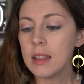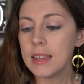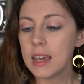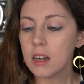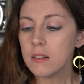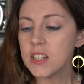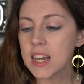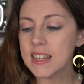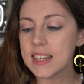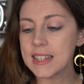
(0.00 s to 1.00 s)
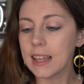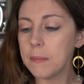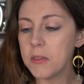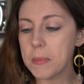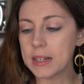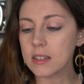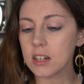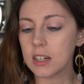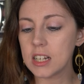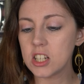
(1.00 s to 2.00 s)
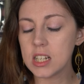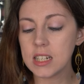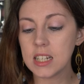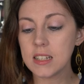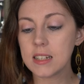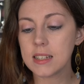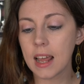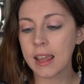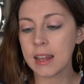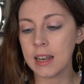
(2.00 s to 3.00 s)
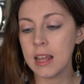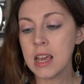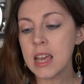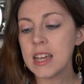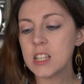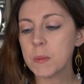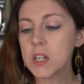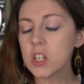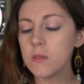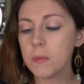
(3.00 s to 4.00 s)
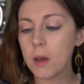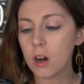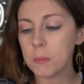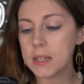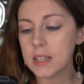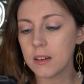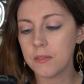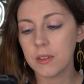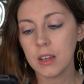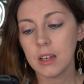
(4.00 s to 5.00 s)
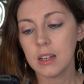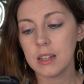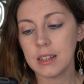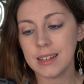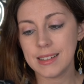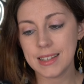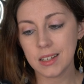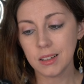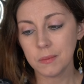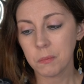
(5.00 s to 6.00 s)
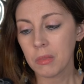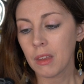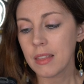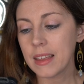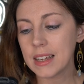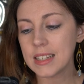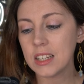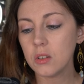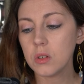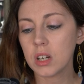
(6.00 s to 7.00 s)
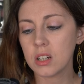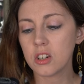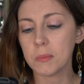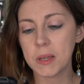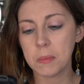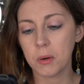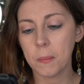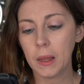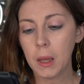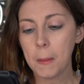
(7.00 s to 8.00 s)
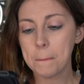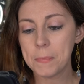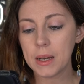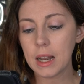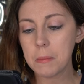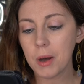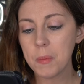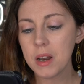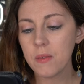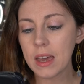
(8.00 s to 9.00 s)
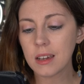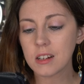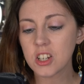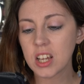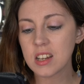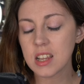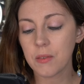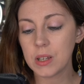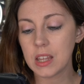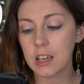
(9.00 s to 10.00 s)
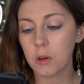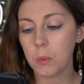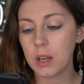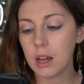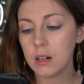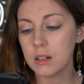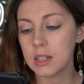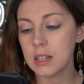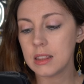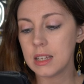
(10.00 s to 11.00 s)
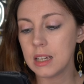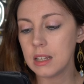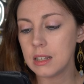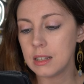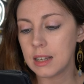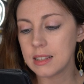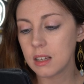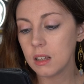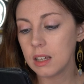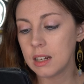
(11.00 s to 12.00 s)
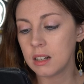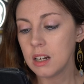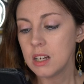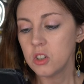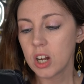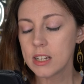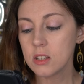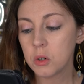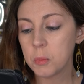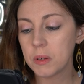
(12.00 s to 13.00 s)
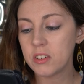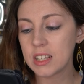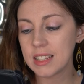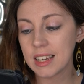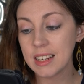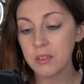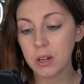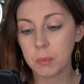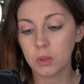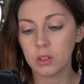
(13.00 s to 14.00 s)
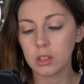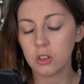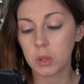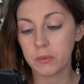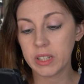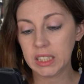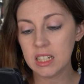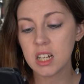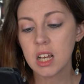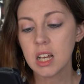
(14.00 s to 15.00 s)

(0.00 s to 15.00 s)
The heir of Yassid escaped the massacre, and she intends to stay hidden, especially from the armies of Nazil that continue to hunt her people. But a moment of anger changes everything when Aaron, the Nazil heir, tracks a group of Jassadi rebels to her village.